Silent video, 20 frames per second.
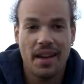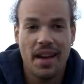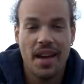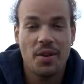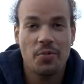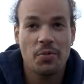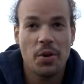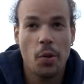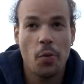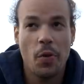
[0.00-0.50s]

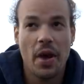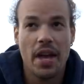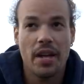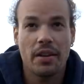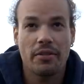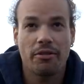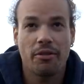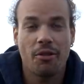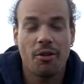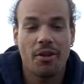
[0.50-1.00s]
and we
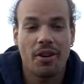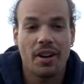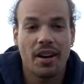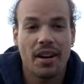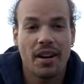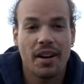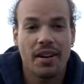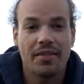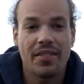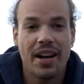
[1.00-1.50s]
wait for
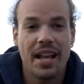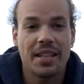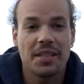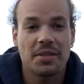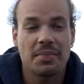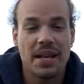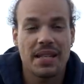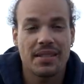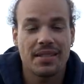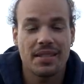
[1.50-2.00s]
uh,
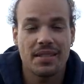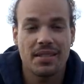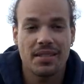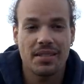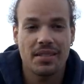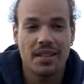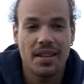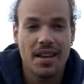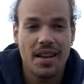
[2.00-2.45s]
Vale's message